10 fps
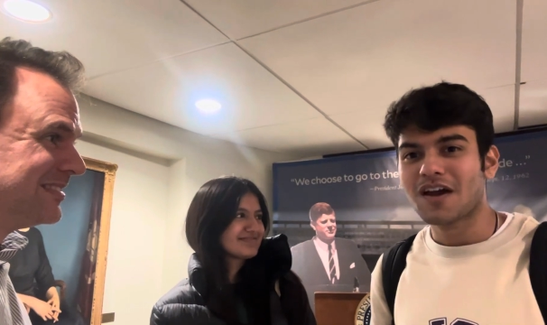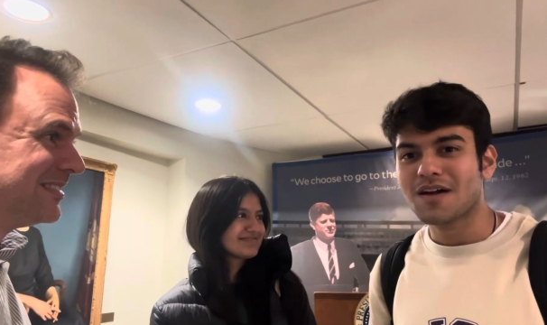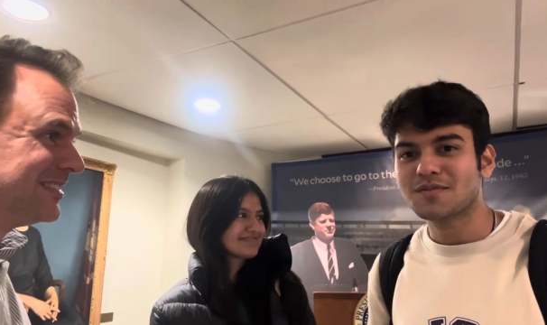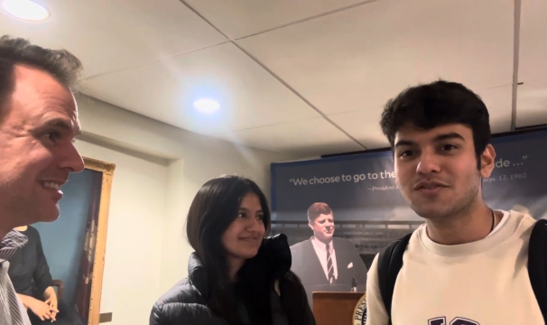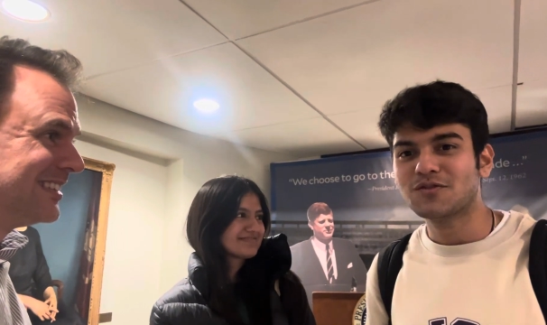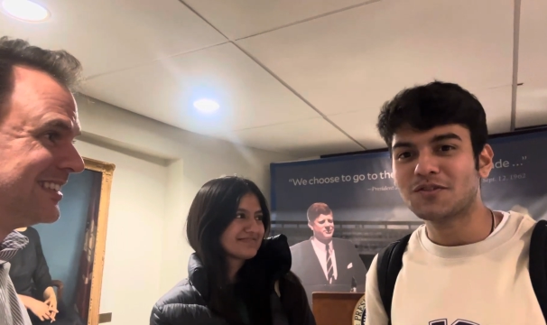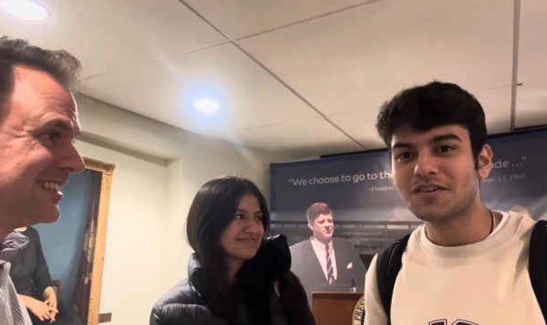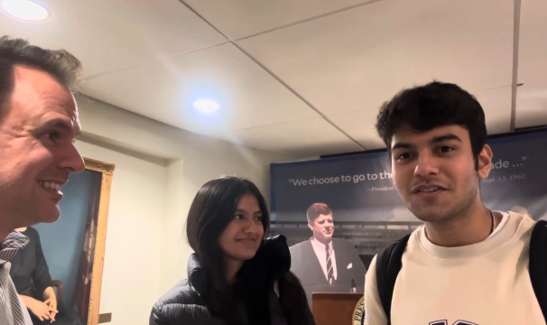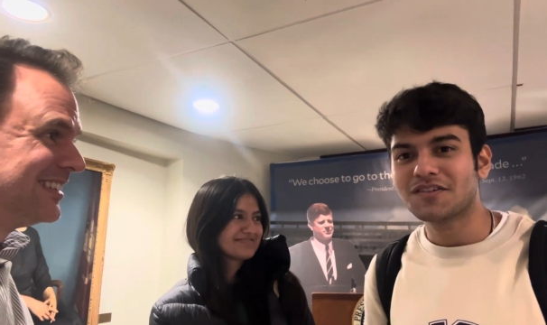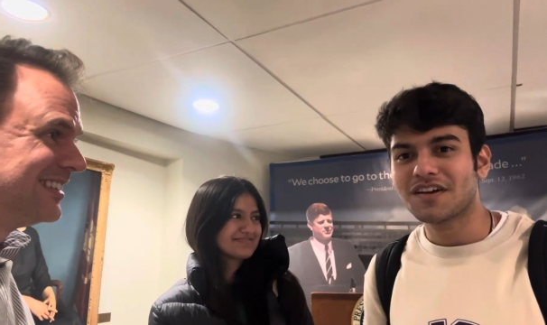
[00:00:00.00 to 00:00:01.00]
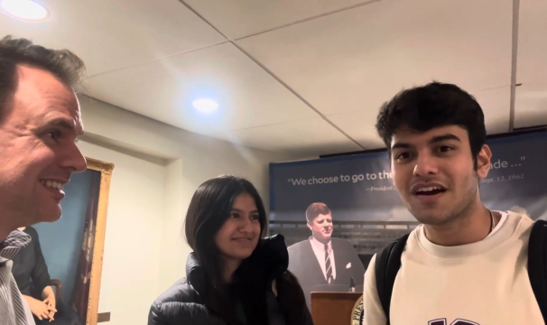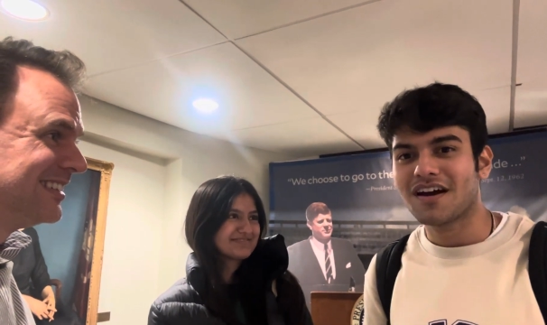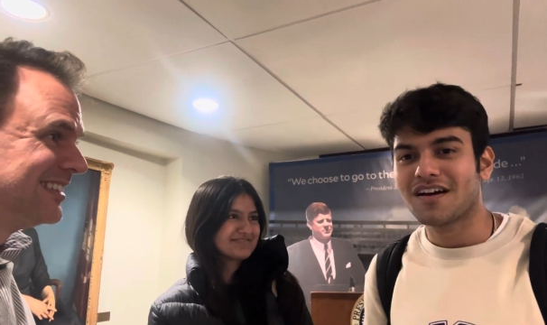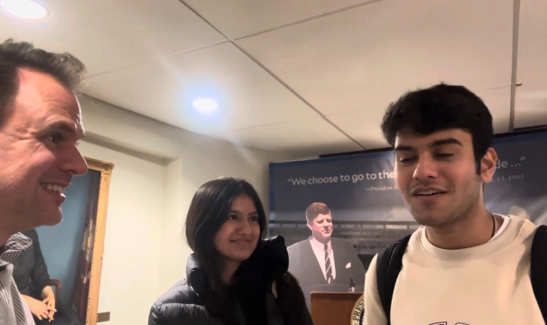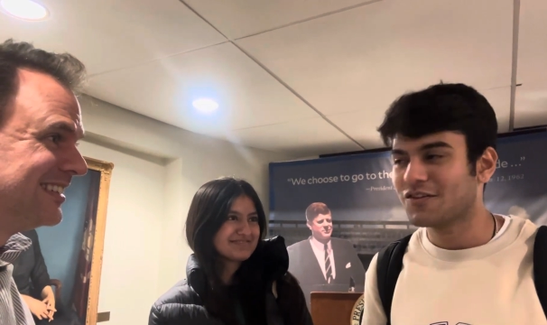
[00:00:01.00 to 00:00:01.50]
Speaker 1: I'm a junior
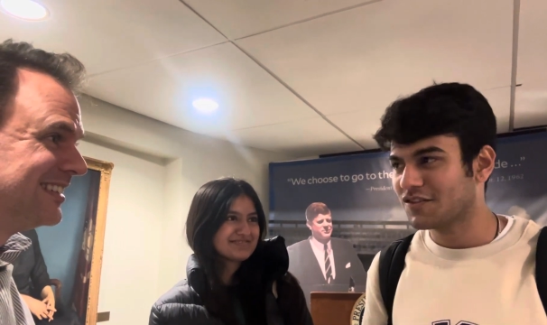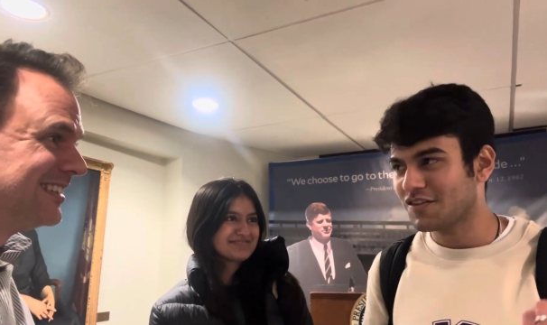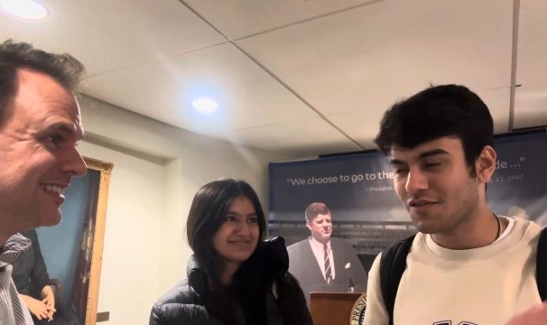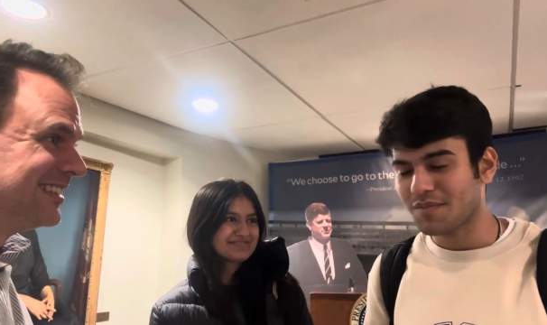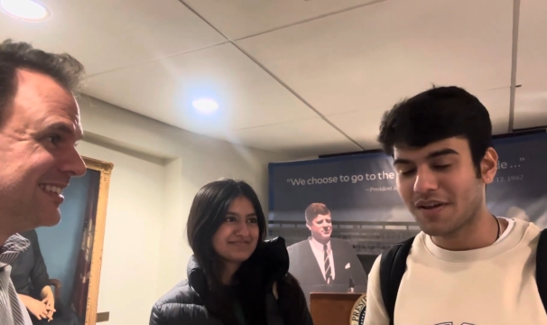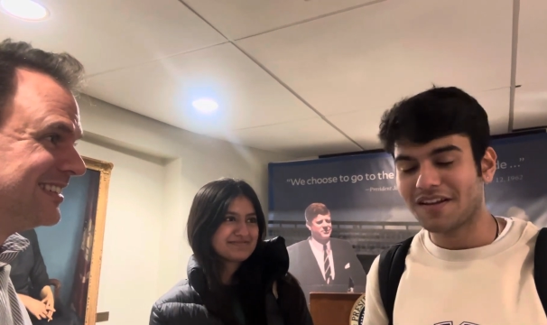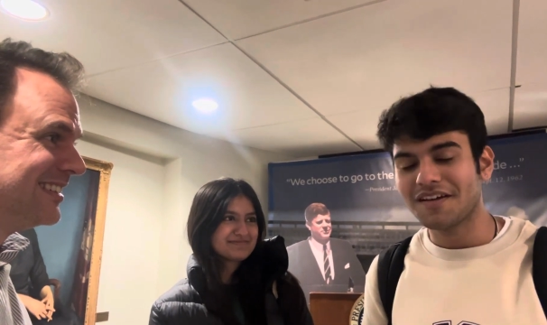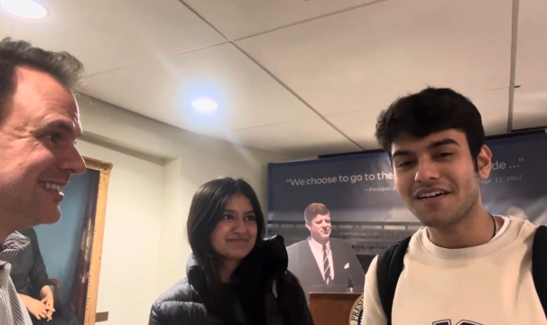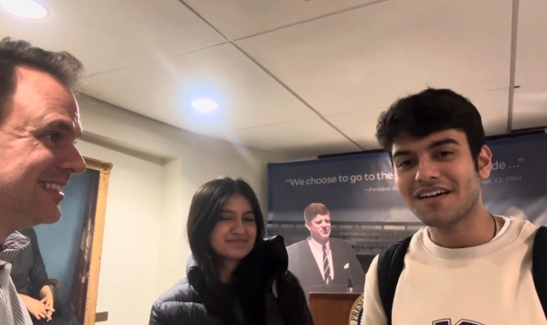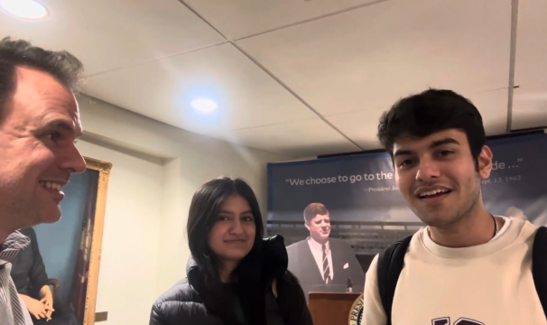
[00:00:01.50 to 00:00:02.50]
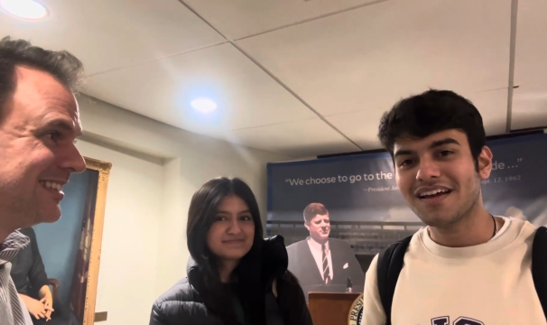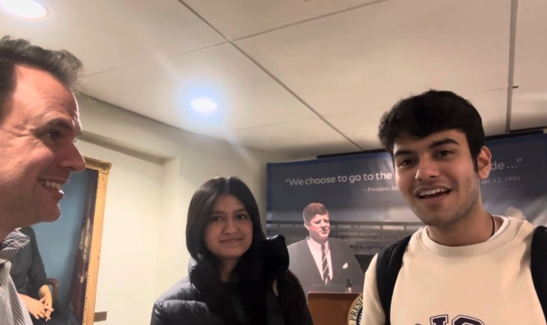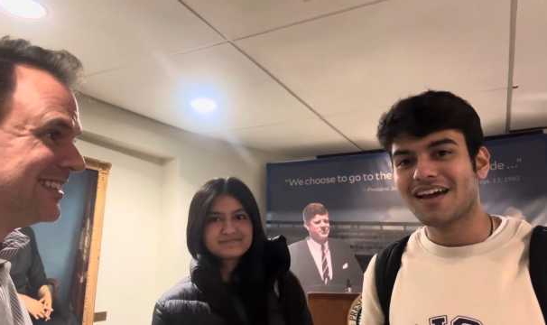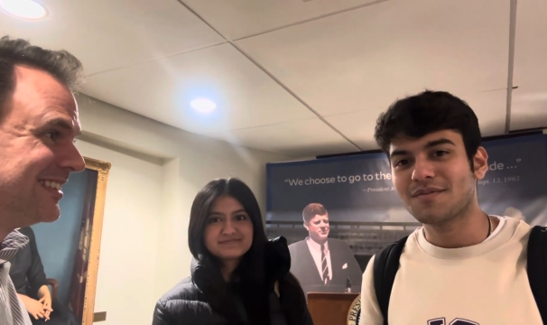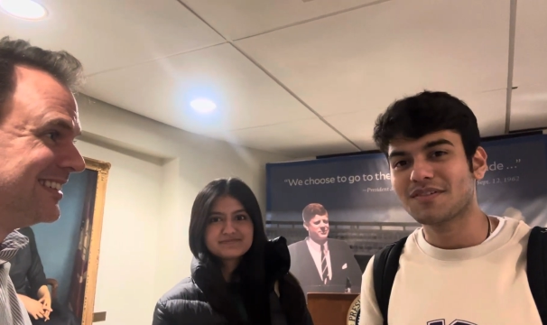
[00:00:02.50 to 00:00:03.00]
uh, originally from India
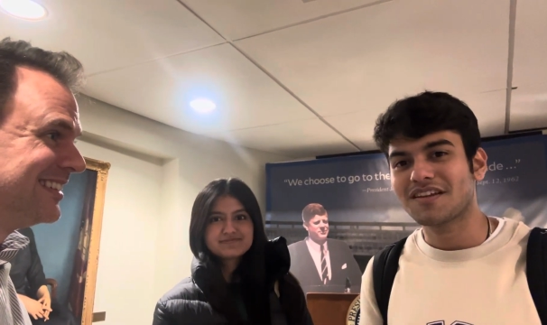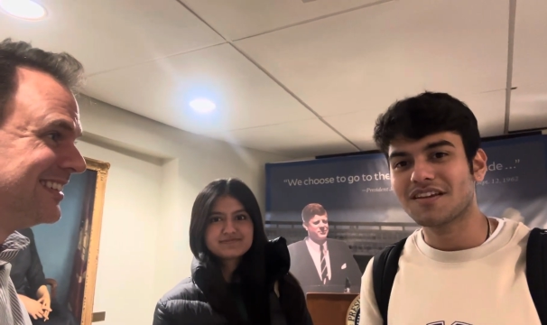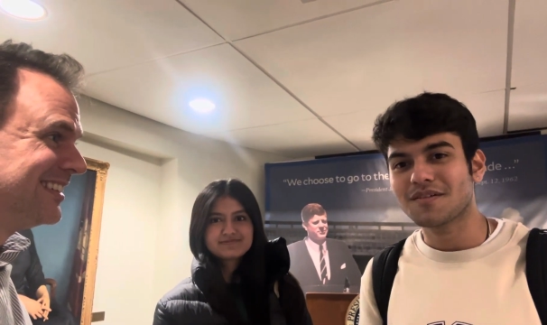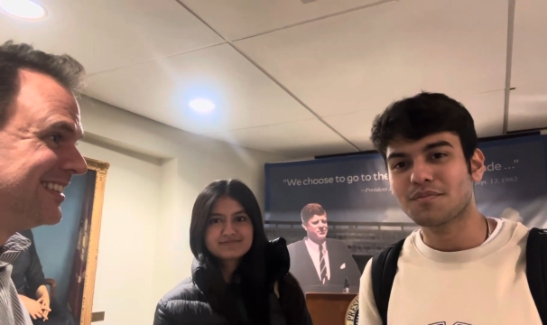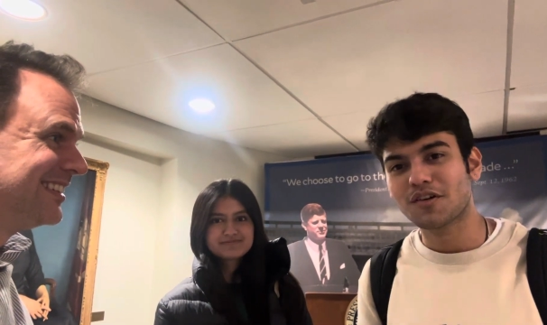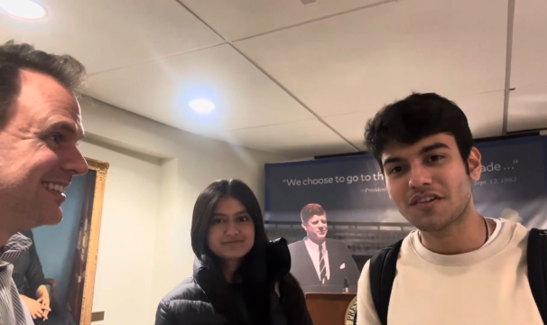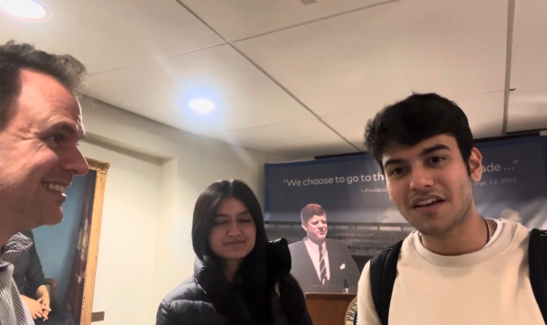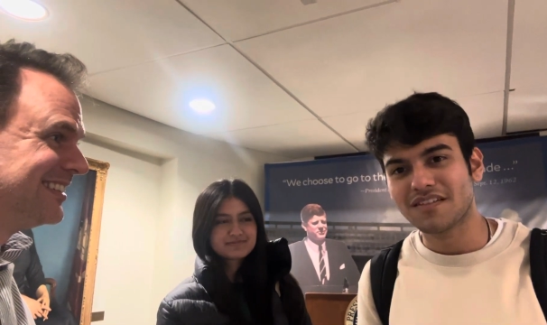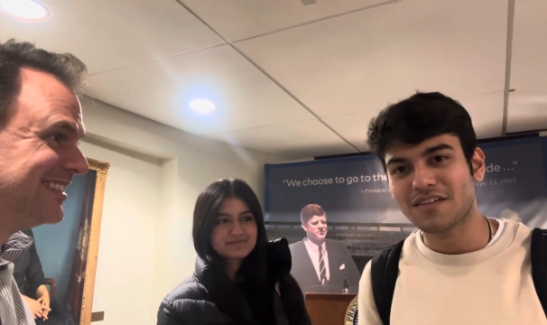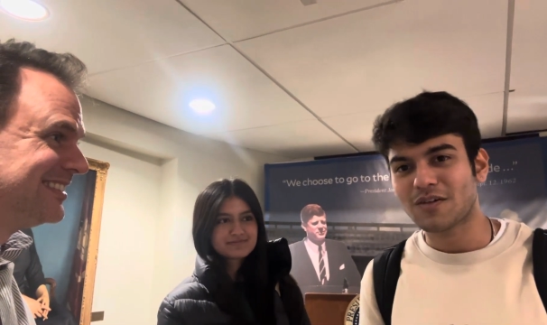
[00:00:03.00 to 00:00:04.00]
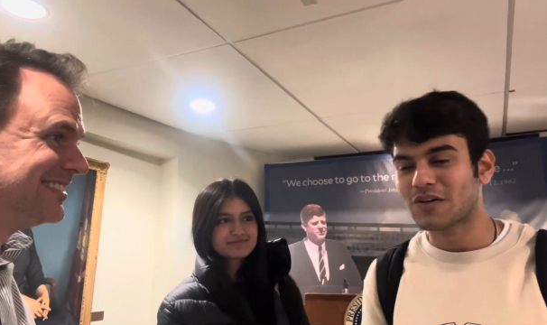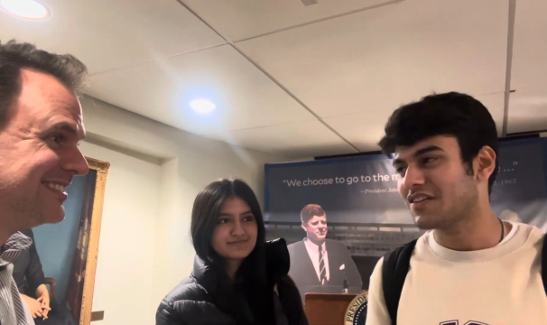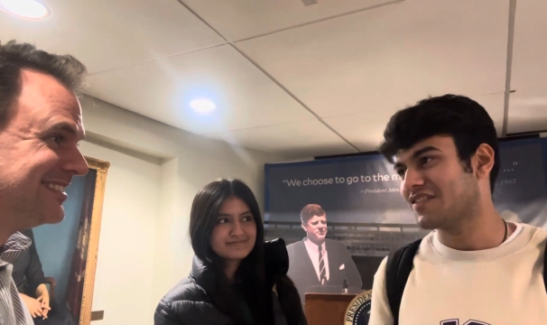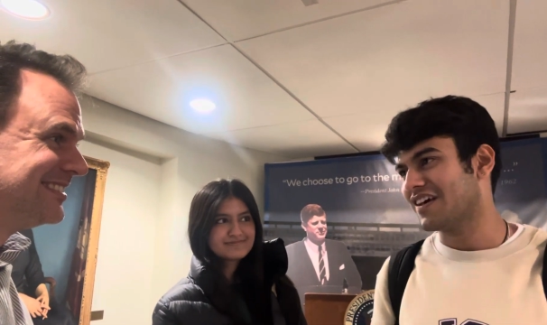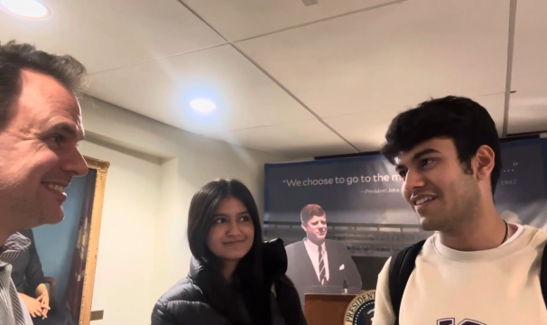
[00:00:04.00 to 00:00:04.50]
and I'm studying computer science and
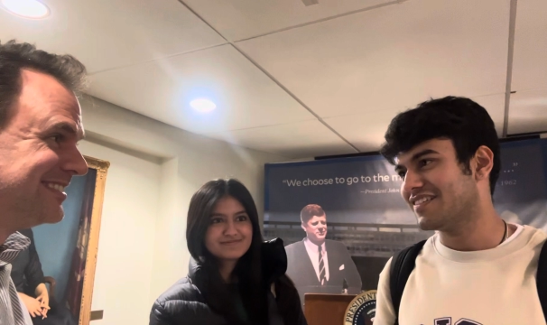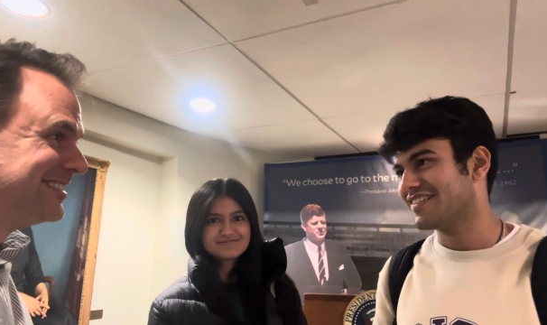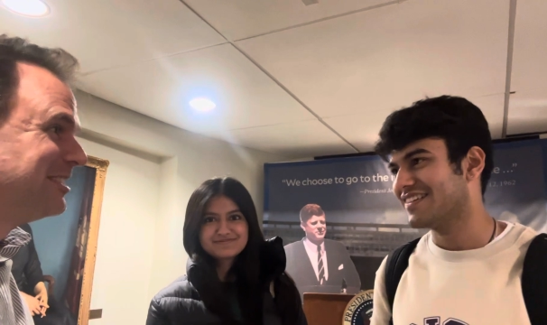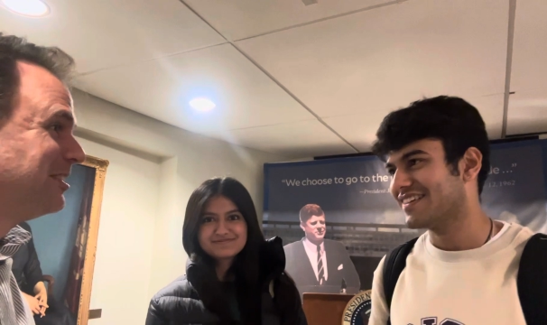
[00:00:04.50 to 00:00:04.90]
cognitive science.